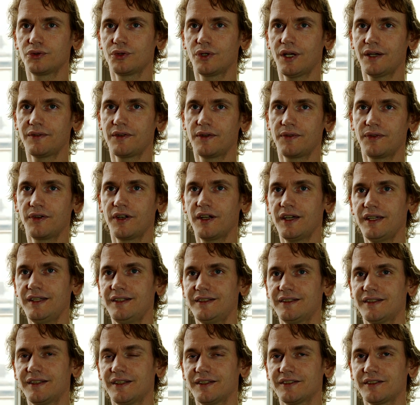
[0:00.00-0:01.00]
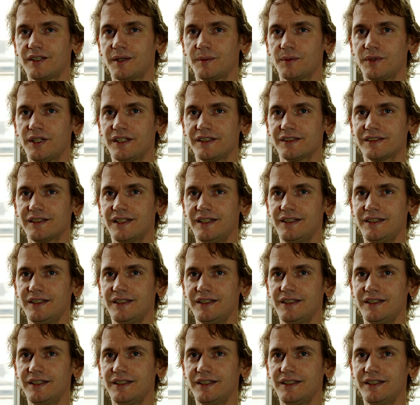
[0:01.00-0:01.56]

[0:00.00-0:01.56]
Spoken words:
to have a flight some days